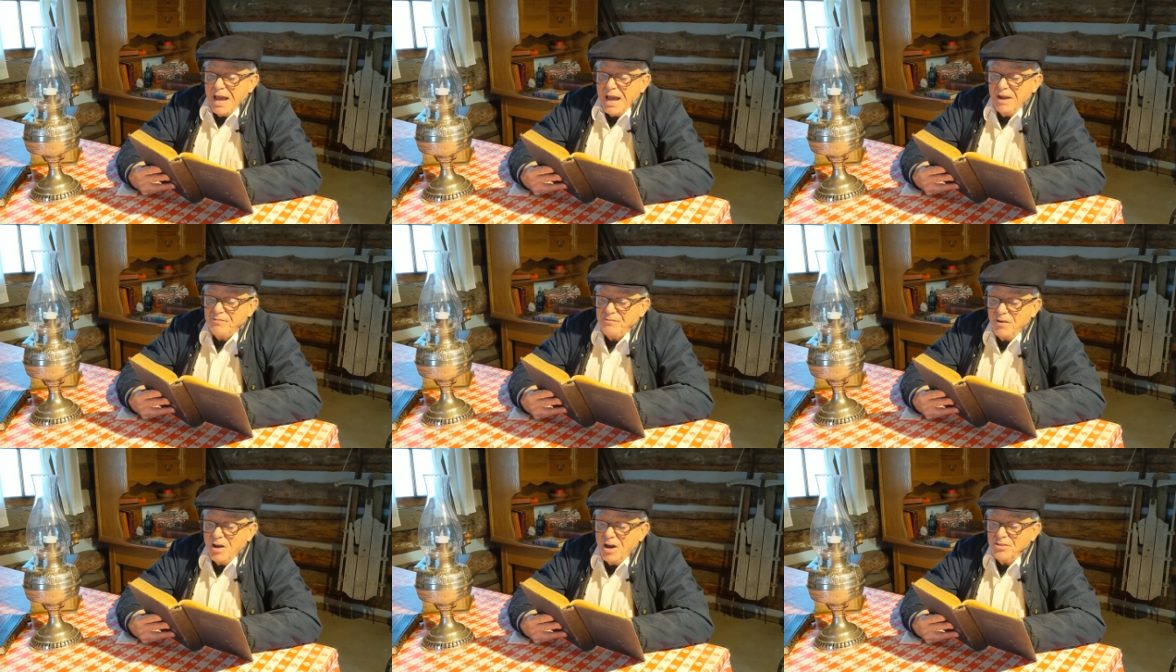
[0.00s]

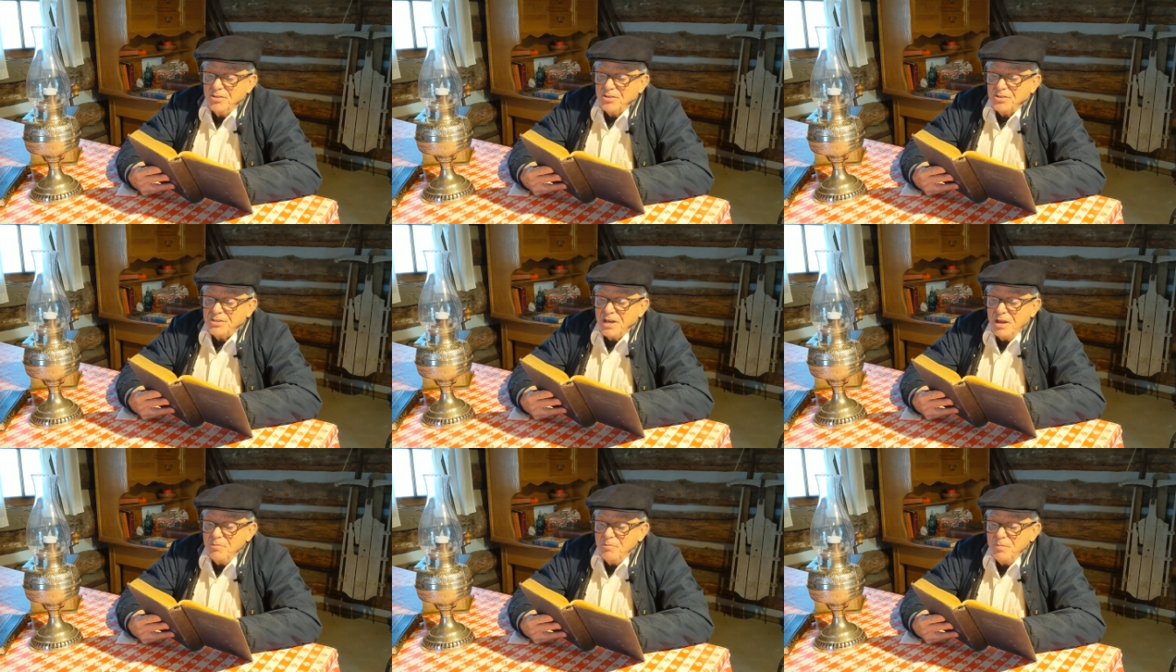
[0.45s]
and
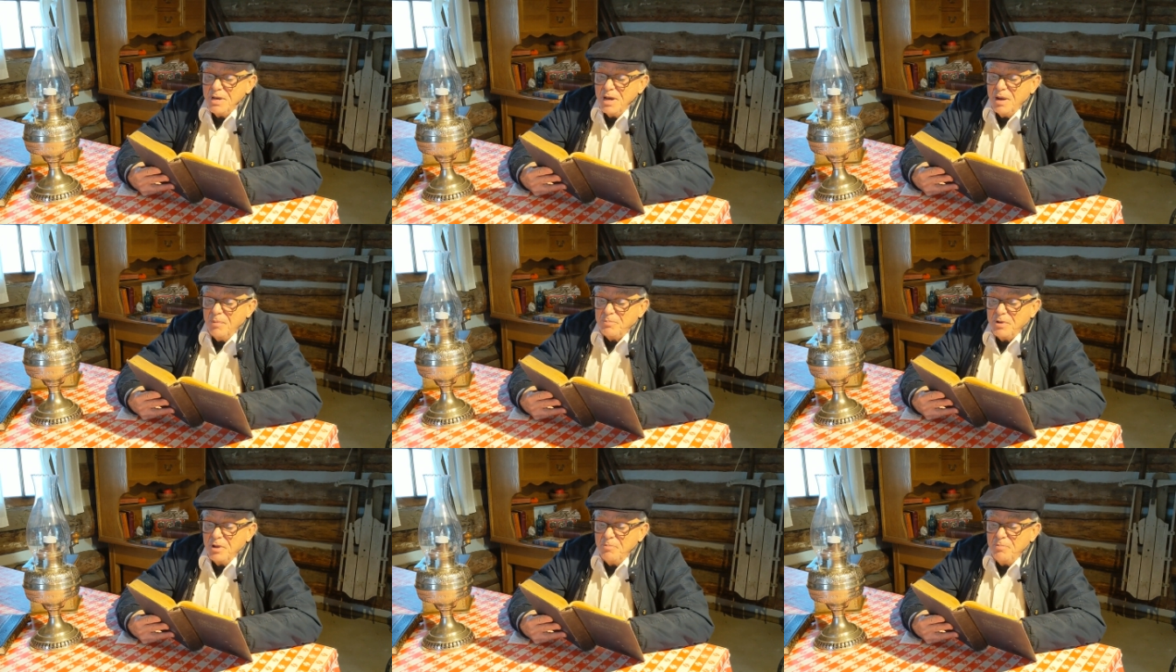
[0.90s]
father sent me
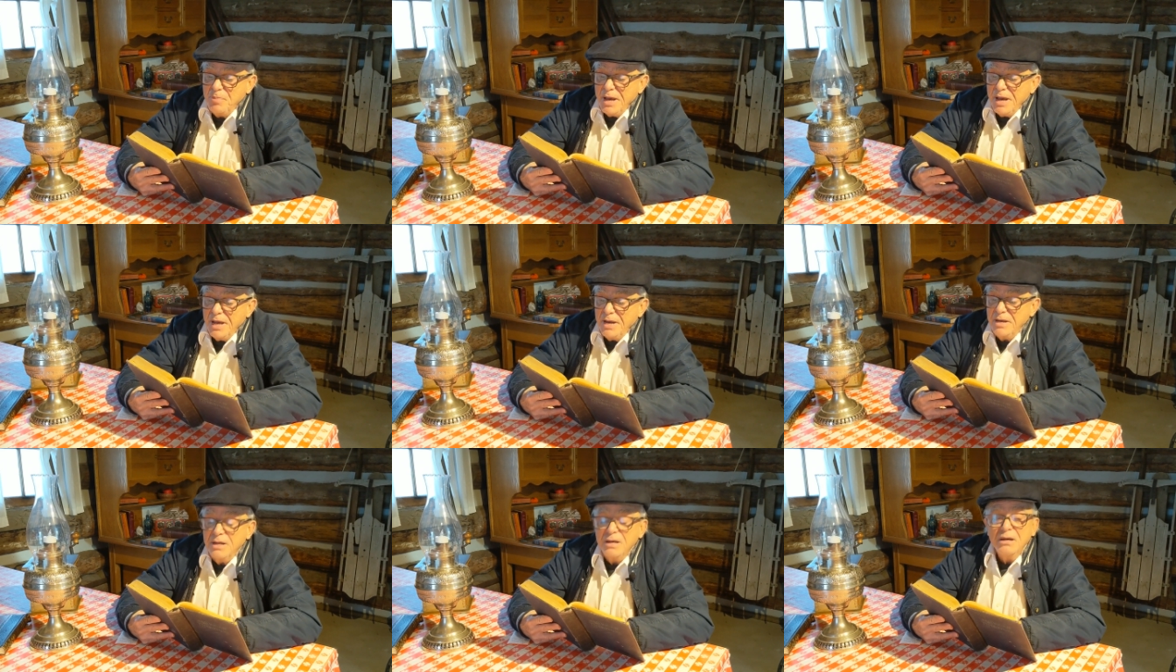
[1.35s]
up to
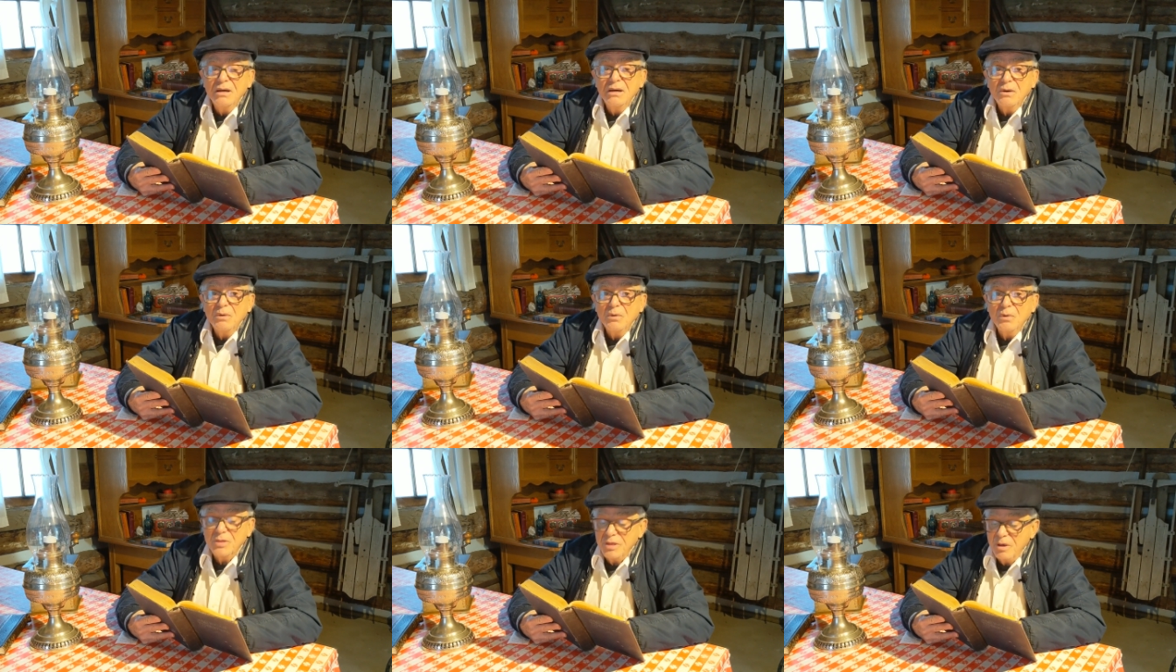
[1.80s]
bed
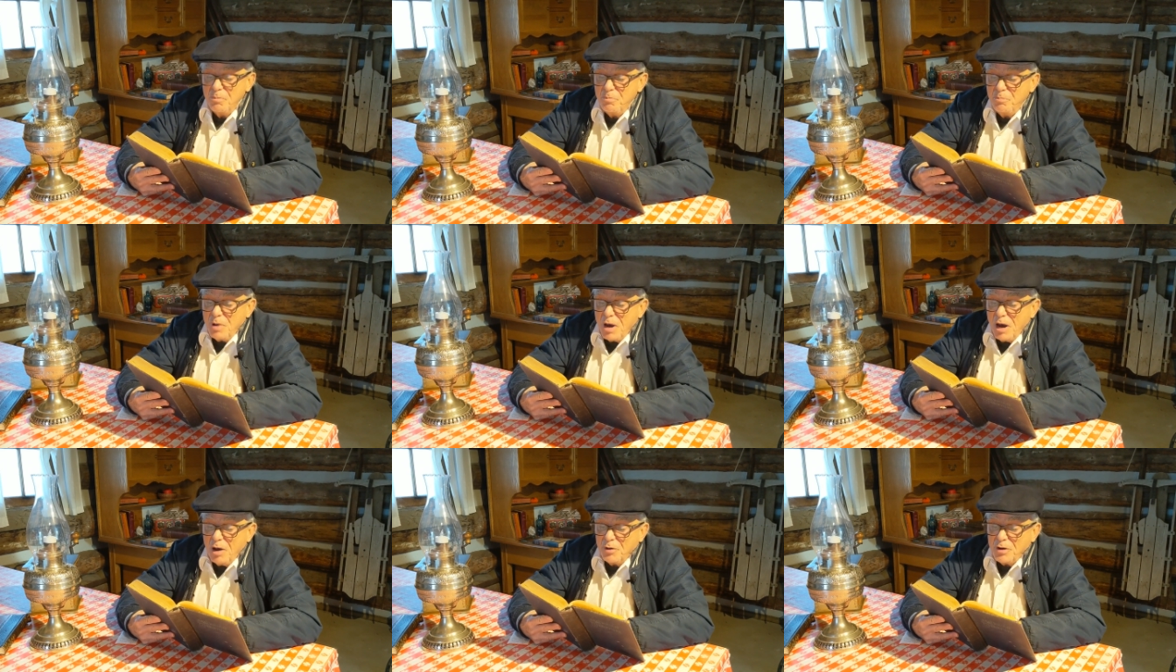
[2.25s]

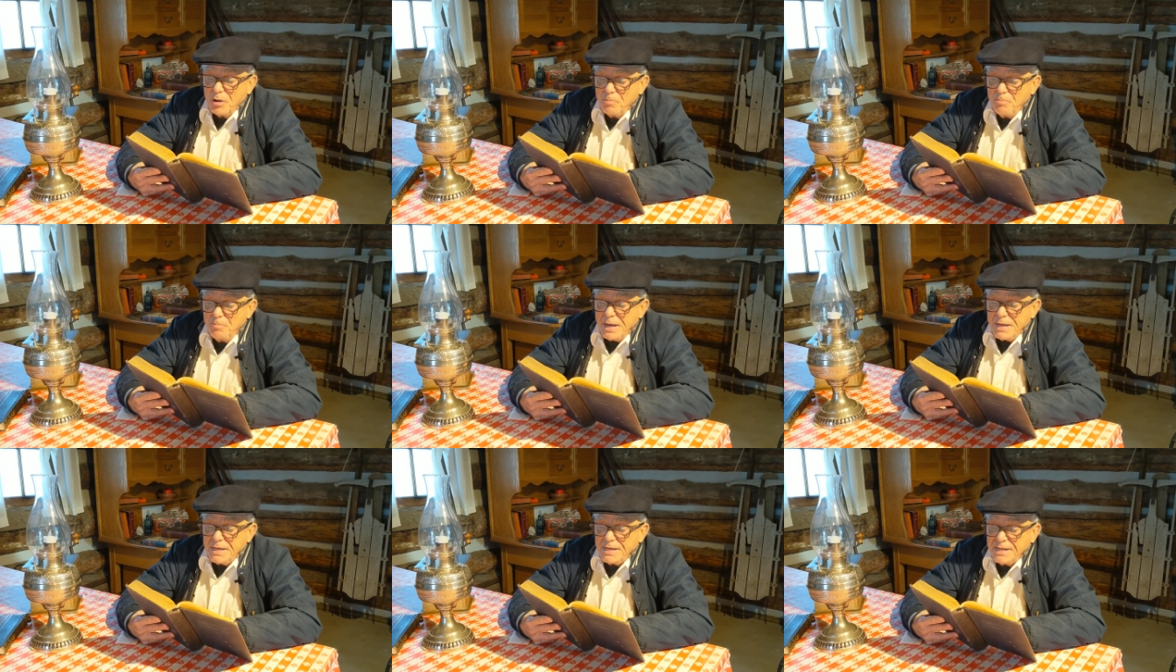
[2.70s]
without a
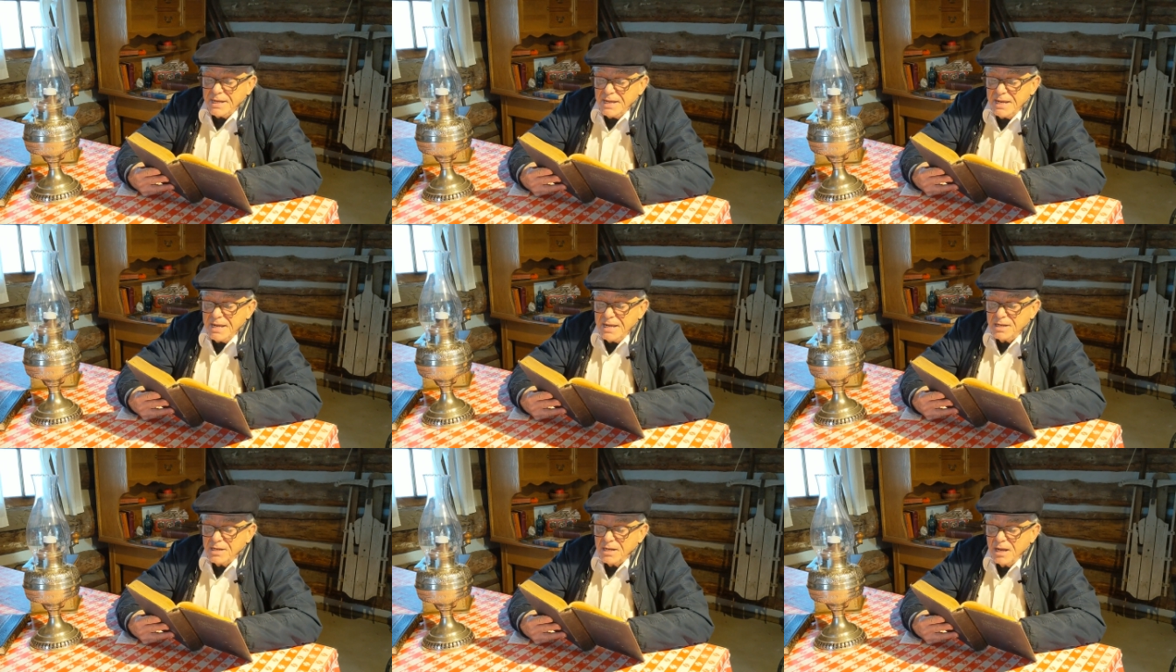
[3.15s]
bite to
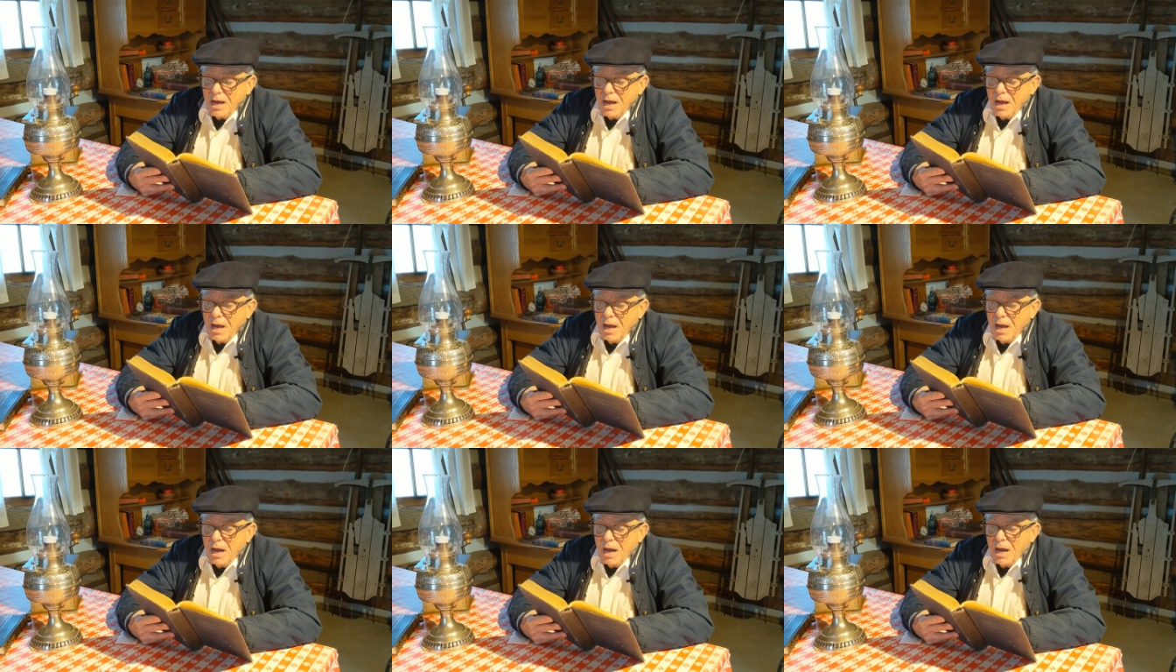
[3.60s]
eat,
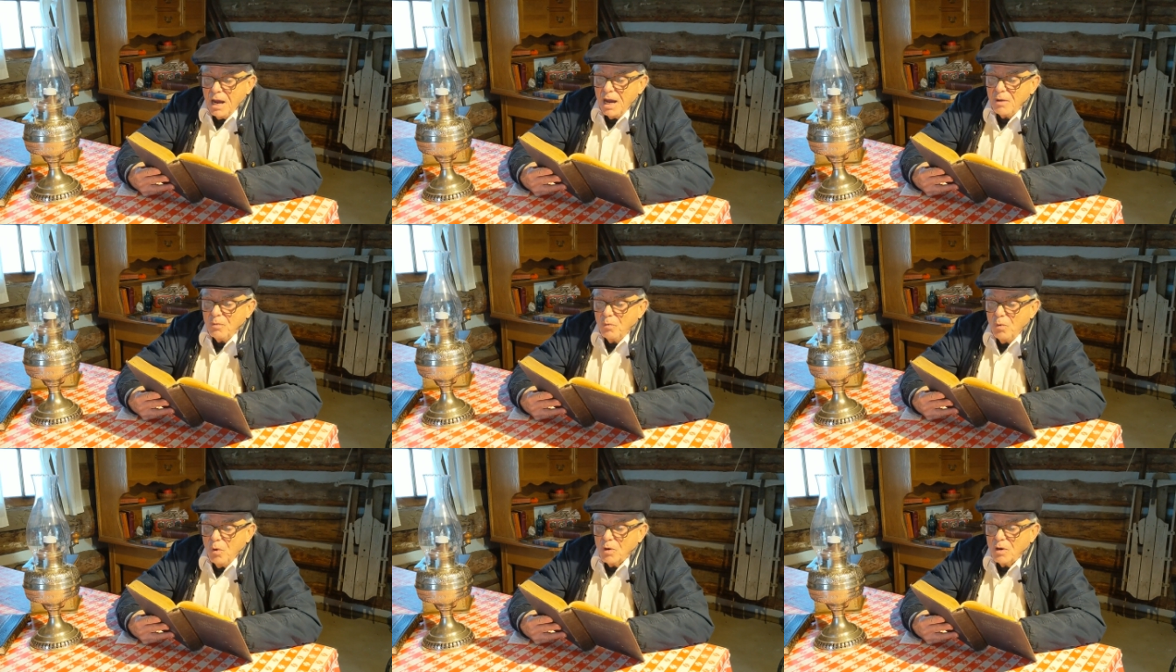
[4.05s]

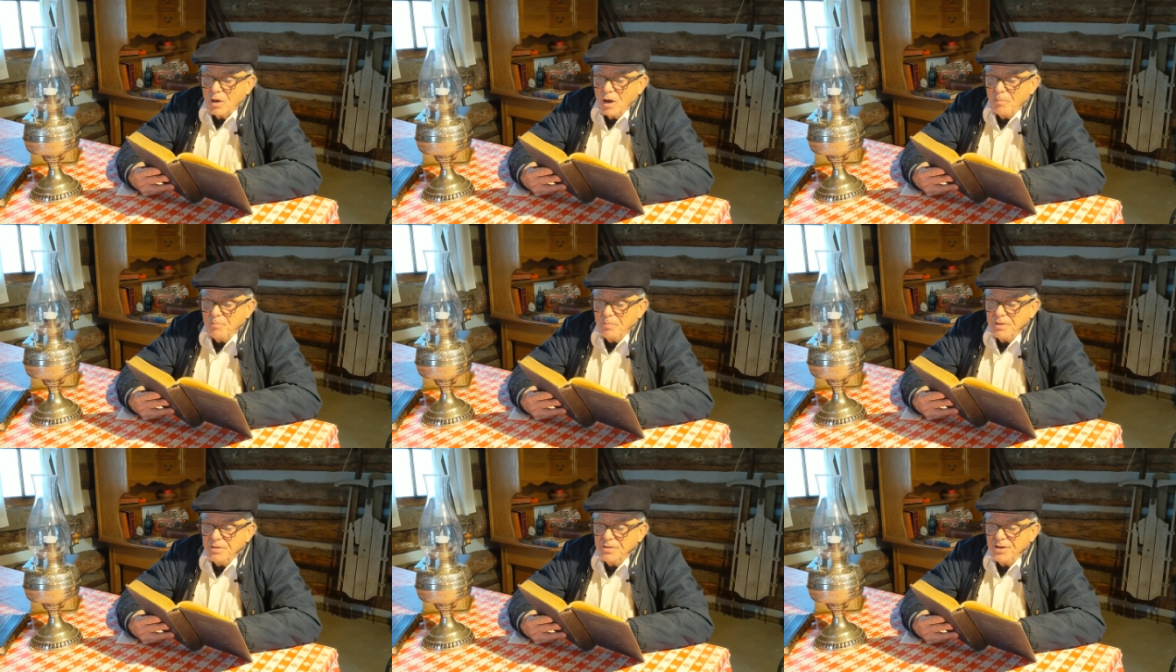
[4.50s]
I woke
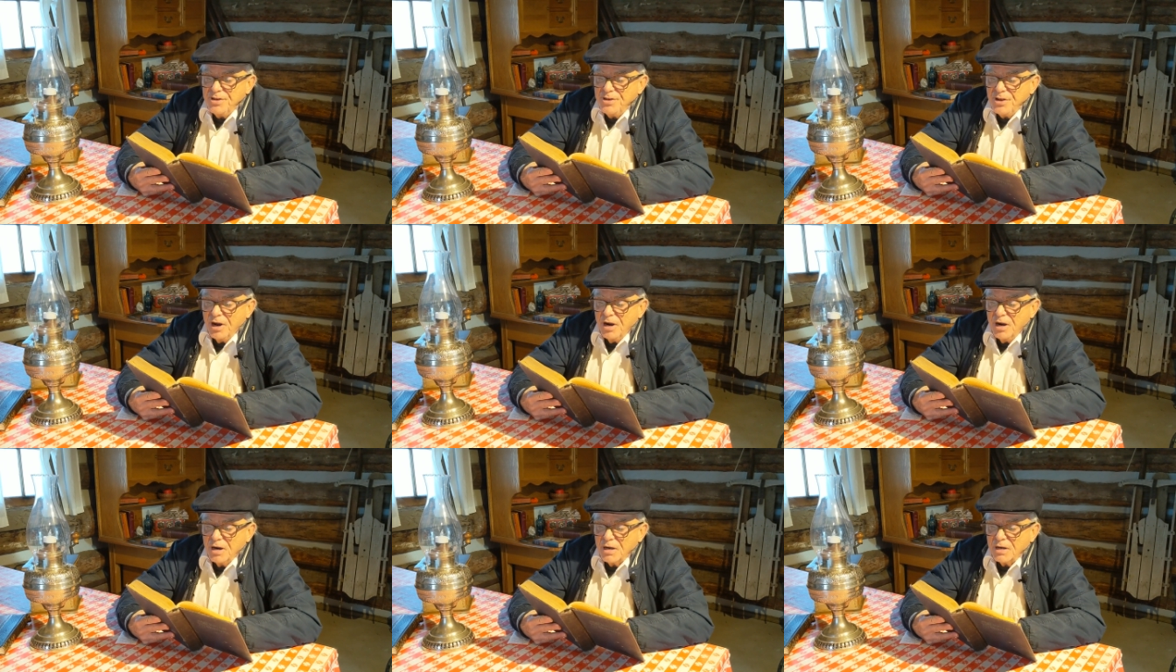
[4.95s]
up in the
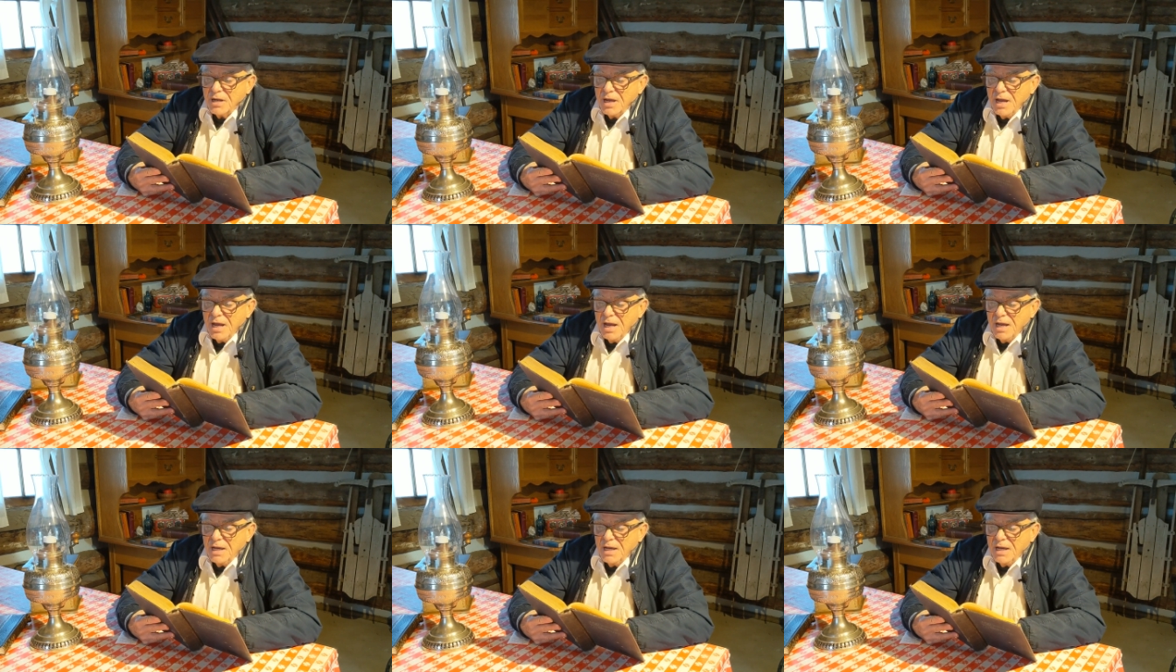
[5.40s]
dark